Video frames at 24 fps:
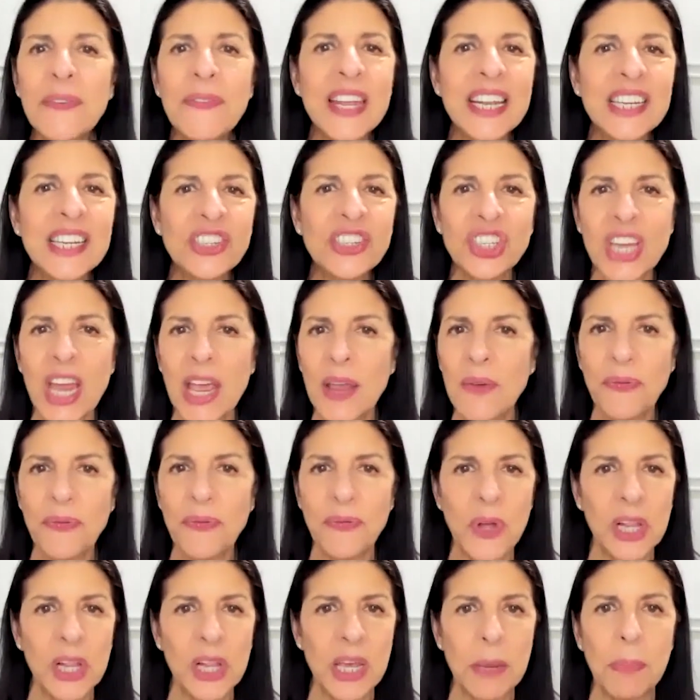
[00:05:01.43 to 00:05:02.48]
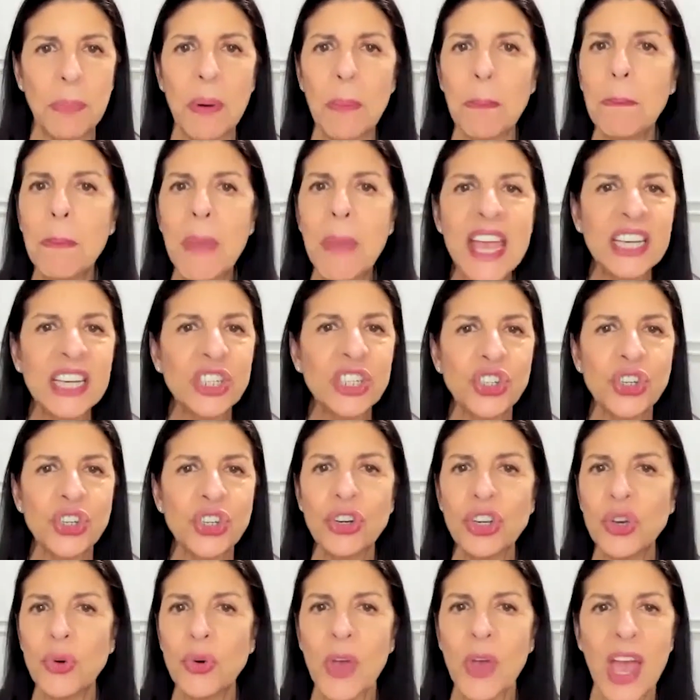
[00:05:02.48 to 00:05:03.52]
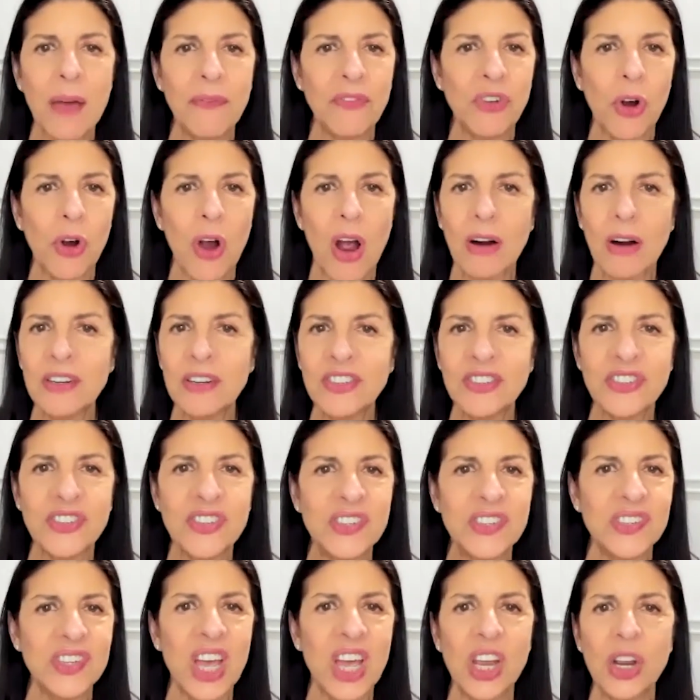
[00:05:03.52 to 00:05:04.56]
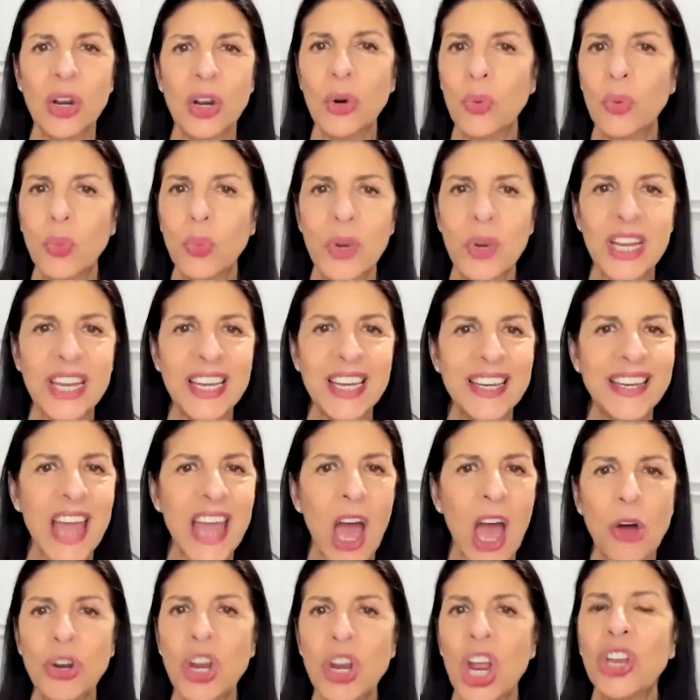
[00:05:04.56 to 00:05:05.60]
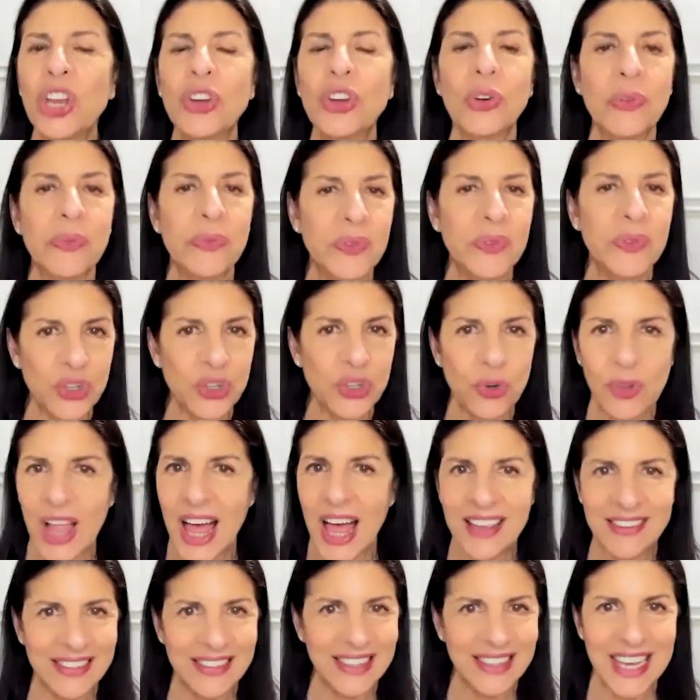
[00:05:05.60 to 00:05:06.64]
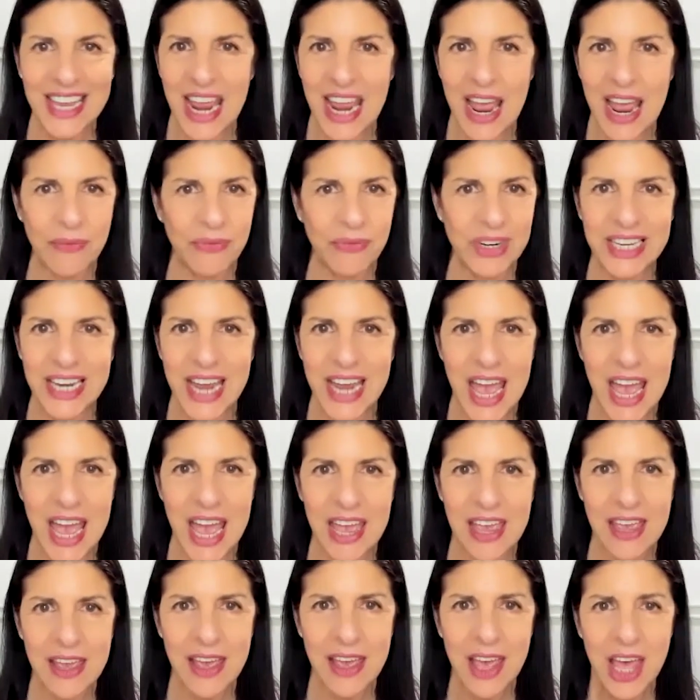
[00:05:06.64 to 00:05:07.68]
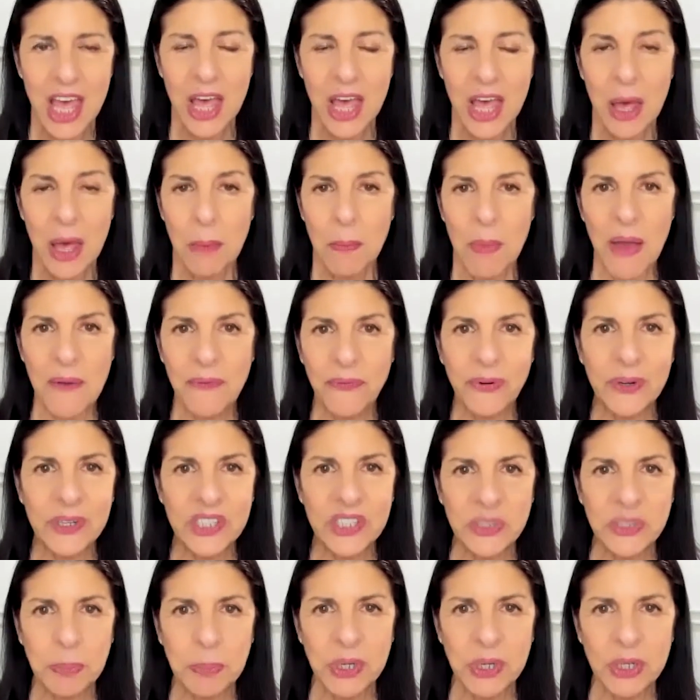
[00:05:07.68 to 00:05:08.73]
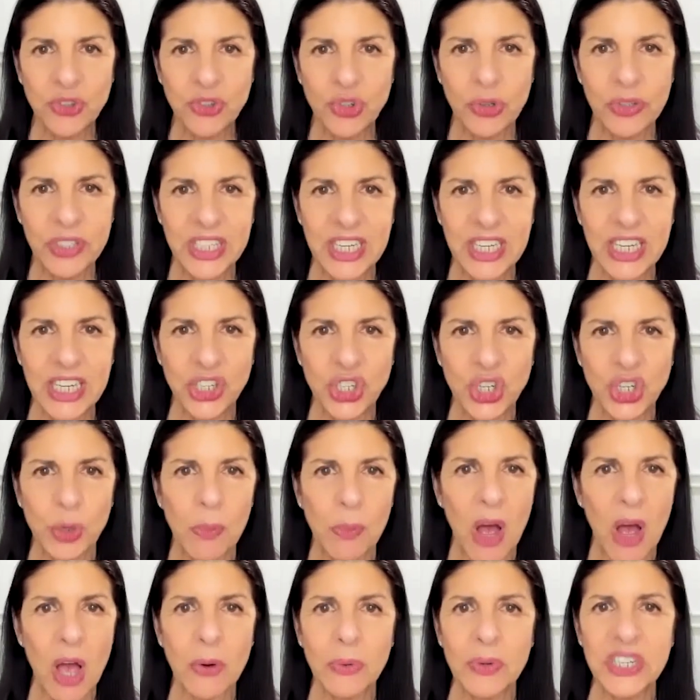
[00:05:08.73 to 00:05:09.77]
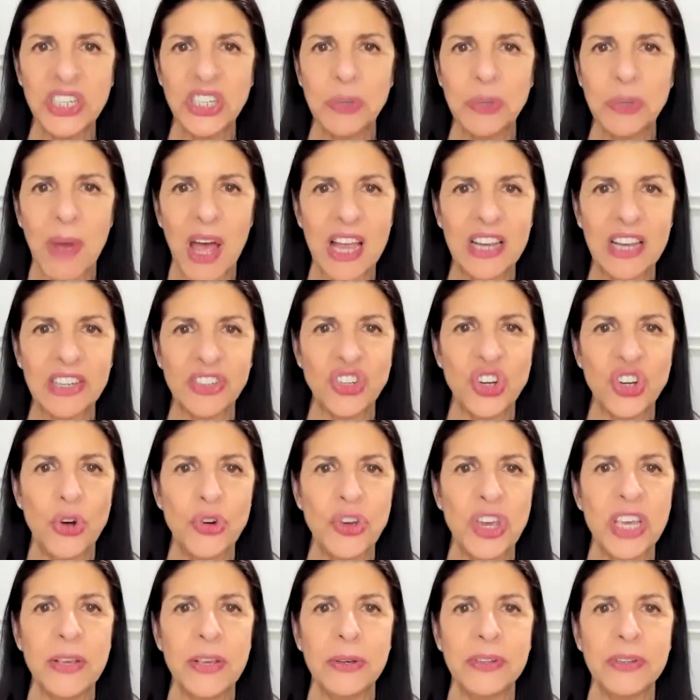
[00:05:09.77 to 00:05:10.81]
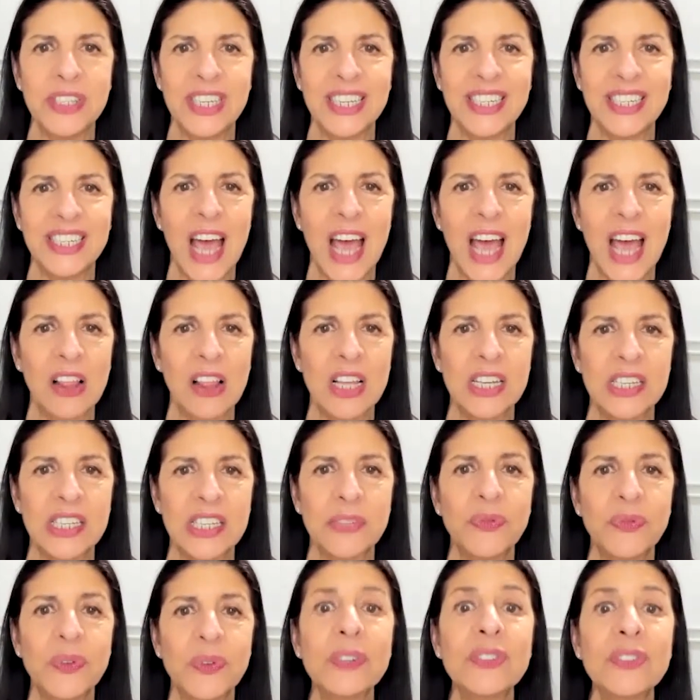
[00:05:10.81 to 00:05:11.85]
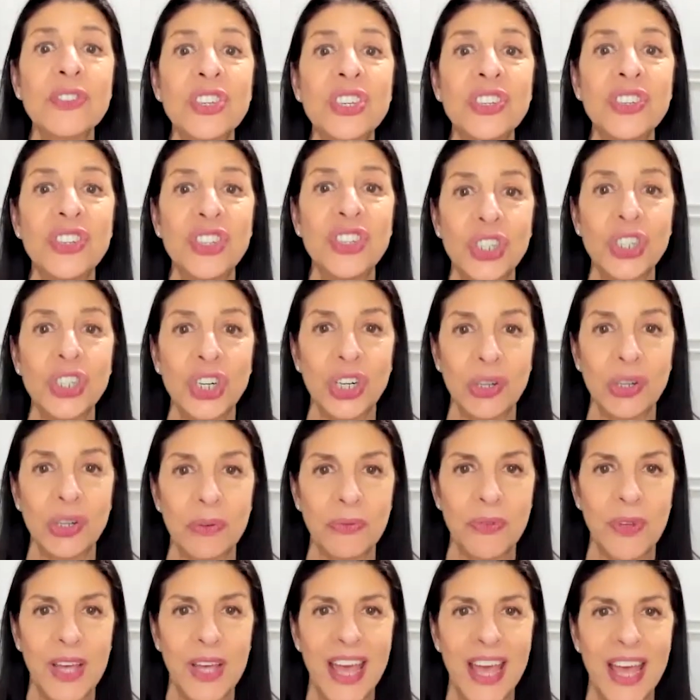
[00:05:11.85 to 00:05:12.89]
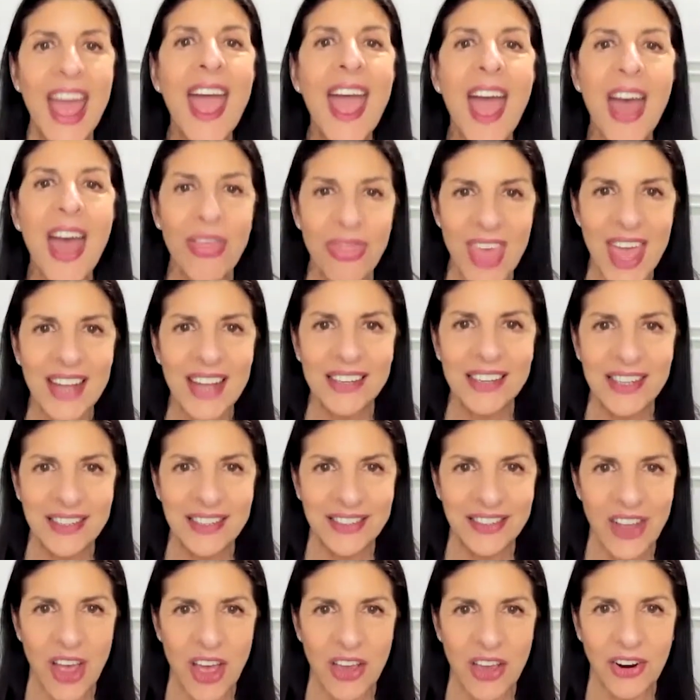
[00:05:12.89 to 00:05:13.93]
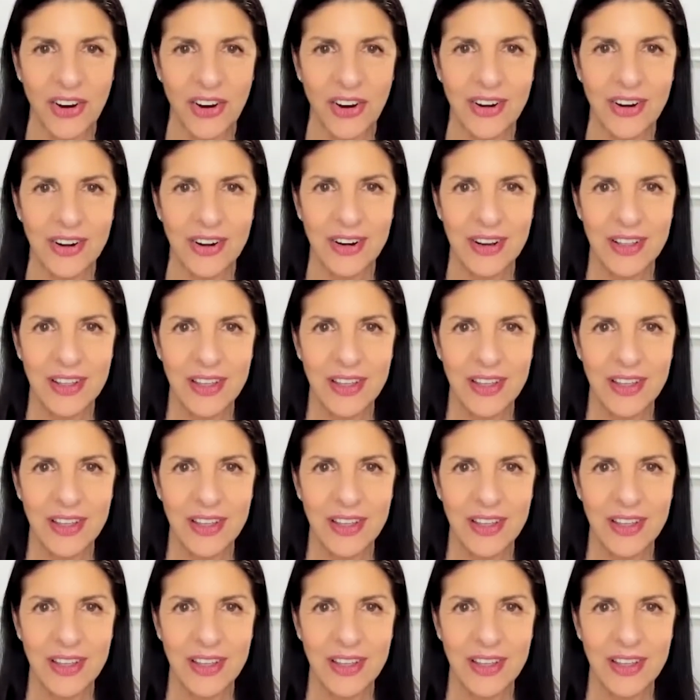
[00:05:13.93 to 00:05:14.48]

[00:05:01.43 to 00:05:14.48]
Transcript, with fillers: each day fully, but make sure you have your heart's desire written down and you're visualizing it every day. My first spiritual teacher, Maharishi Mahesh Yogi, used to tell us first deserve and then desire.